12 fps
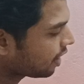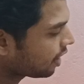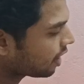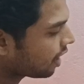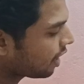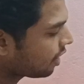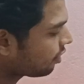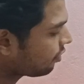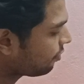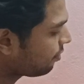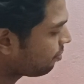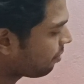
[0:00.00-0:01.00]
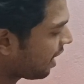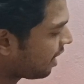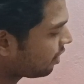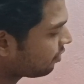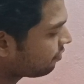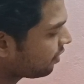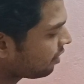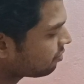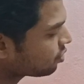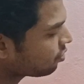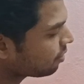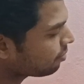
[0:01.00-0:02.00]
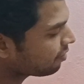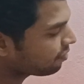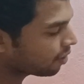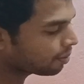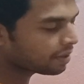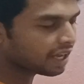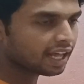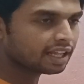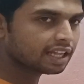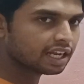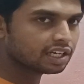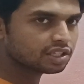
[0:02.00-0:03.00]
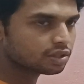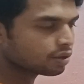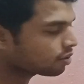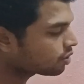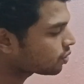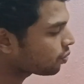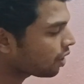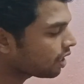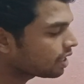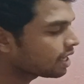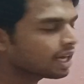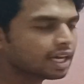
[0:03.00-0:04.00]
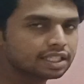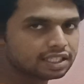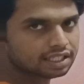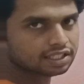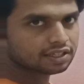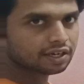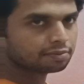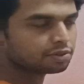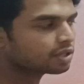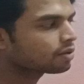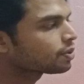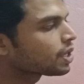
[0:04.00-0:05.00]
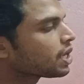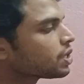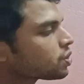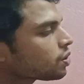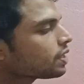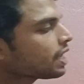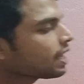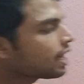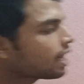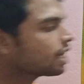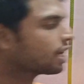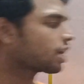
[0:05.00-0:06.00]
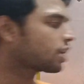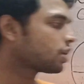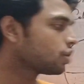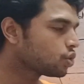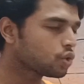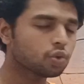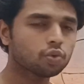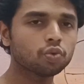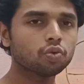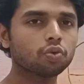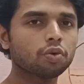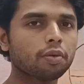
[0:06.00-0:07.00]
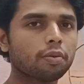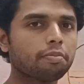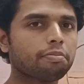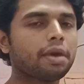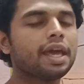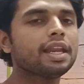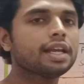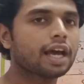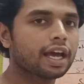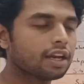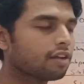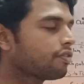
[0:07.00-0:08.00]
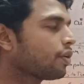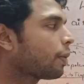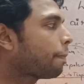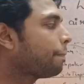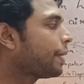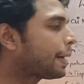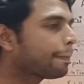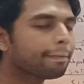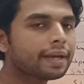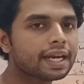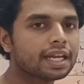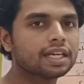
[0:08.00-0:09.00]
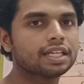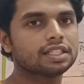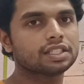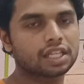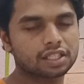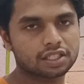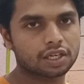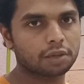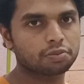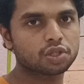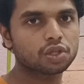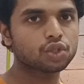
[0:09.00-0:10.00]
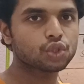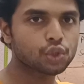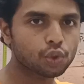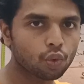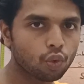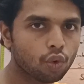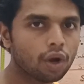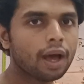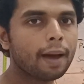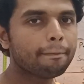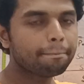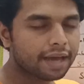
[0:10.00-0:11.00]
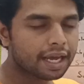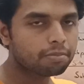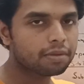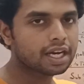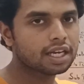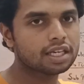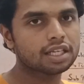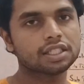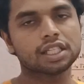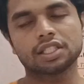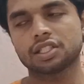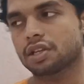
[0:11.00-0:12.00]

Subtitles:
A kind of band of waves will be formed, and that is known as what? Jet streams. So there are two main kind of or permanent jet streams. Two permanent jet